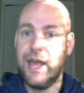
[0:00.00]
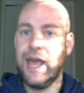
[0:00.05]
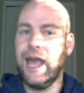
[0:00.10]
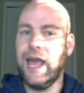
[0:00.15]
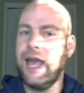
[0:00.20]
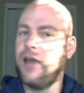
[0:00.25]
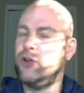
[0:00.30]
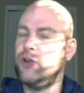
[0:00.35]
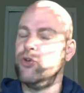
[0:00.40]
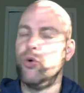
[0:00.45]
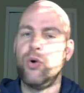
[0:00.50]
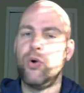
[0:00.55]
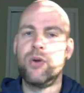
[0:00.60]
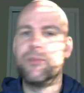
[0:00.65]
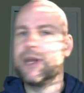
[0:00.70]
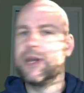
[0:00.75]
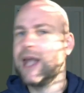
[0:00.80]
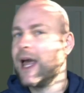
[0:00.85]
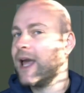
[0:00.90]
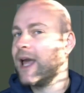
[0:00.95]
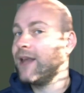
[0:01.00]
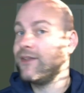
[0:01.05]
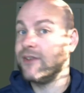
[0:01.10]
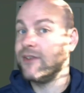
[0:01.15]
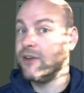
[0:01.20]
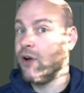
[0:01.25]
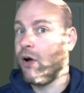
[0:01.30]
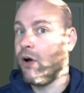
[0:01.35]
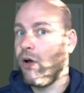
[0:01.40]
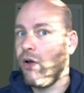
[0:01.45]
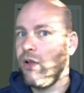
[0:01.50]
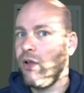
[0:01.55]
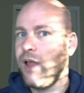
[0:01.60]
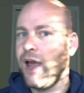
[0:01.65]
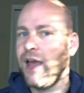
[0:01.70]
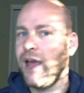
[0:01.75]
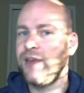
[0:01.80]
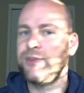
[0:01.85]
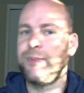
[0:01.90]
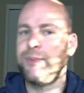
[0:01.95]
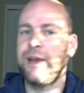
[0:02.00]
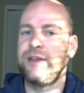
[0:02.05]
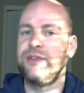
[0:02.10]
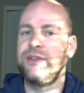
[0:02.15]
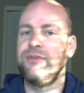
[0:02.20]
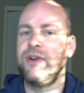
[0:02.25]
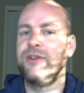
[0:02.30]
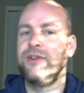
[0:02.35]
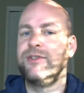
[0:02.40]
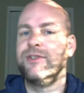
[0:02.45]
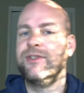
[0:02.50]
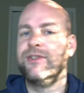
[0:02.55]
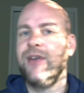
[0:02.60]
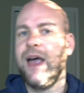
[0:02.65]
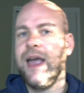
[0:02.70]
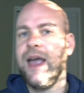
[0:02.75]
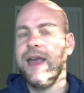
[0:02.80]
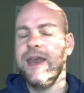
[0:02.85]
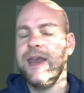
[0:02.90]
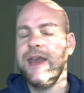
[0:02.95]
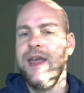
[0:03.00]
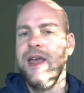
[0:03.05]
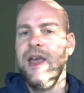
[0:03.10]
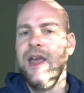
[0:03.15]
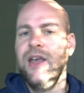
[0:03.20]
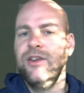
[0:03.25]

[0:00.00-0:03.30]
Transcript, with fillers: and normalized in all aspects of our society,